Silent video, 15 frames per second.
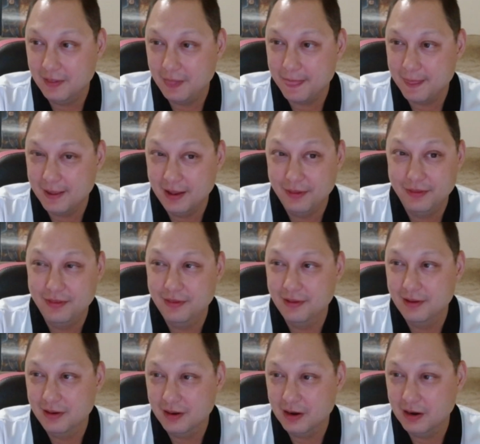and
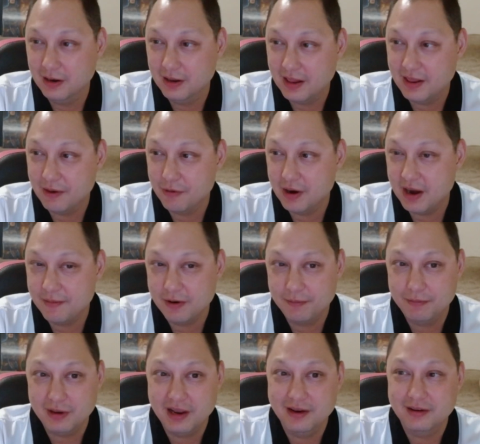that they were able to
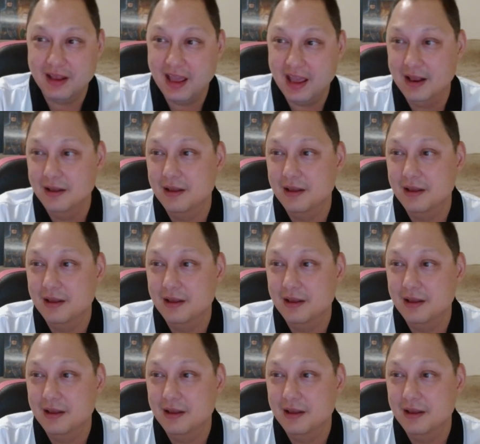place, hey,